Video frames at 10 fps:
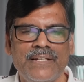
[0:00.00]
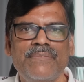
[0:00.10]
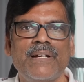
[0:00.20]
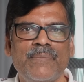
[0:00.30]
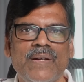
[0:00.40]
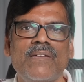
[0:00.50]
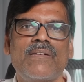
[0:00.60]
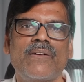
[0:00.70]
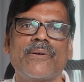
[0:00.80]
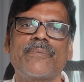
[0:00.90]
if I'm not
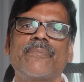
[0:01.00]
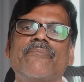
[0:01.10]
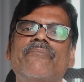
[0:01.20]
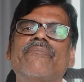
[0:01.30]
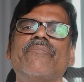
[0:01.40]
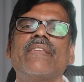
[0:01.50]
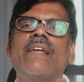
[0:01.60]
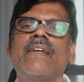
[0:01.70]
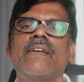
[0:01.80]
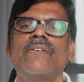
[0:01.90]
wrong.
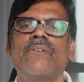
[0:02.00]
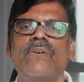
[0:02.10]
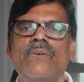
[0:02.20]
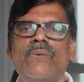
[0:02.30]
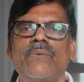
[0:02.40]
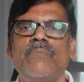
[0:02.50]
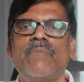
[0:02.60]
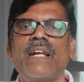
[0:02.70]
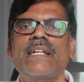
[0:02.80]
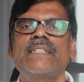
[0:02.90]
So
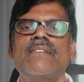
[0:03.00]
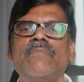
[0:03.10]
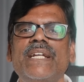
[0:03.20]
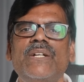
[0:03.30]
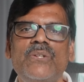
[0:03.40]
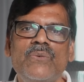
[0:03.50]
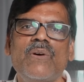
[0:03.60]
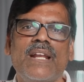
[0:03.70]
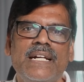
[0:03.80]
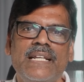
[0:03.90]
markets will be too
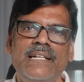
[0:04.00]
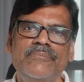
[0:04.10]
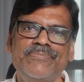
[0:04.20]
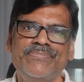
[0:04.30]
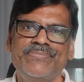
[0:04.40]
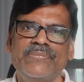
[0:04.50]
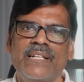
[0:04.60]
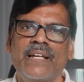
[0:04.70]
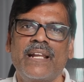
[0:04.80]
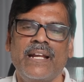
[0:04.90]
volatile,
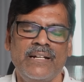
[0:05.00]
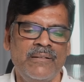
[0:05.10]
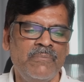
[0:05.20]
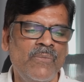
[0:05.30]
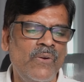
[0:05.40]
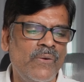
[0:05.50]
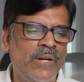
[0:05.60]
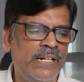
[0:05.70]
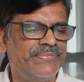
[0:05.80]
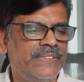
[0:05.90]
right?
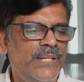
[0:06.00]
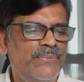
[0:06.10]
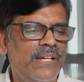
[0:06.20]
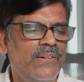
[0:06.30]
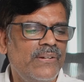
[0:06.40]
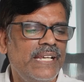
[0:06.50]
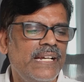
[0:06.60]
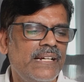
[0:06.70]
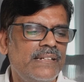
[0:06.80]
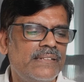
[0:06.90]
Moreover, if you are looking
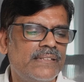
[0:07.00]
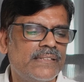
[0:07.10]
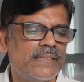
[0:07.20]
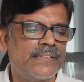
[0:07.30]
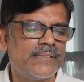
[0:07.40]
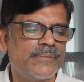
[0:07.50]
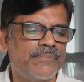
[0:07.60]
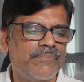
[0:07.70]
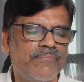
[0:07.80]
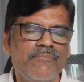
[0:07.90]
at
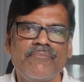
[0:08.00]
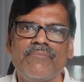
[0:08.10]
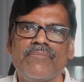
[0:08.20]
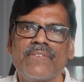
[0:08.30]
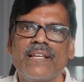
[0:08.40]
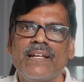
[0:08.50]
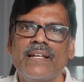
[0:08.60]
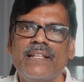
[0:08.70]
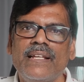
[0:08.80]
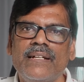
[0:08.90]

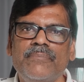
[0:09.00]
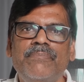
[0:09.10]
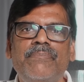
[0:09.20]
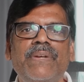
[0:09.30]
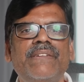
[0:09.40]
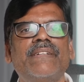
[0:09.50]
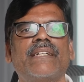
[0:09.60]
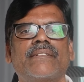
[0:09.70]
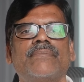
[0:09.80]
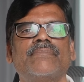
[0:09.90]
the
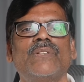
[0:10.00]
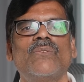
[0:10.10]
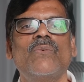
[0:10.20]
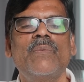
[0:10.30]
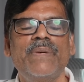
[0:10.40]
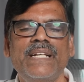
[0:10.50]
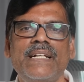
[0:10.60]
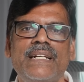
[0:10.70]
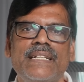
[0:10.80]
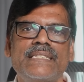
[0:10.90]
picture, open
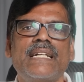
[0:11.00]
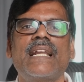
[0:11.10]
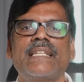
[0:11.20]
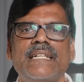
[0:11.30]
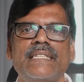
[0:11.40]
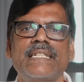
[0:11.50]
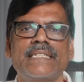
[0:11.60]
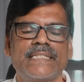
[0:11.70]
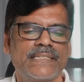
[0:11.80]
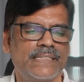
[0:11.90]
interest and other
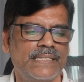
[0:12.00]
things,